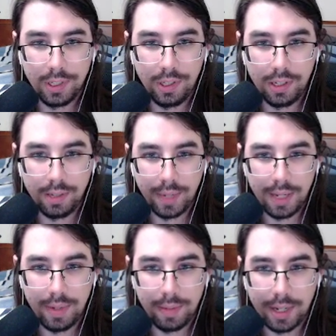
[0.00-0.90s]
It
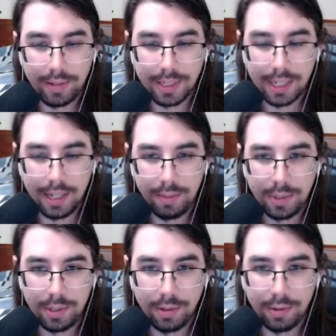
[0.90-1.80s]
might be about time
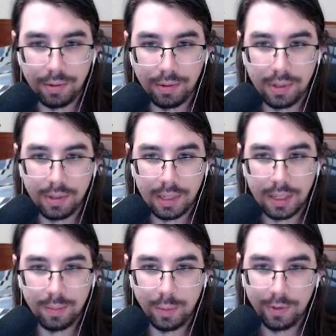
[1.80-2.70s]
to
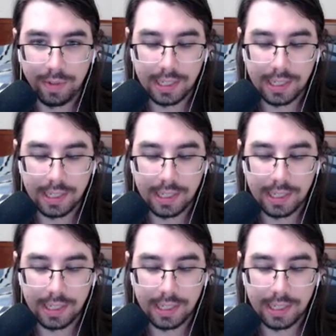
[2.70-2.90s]
move the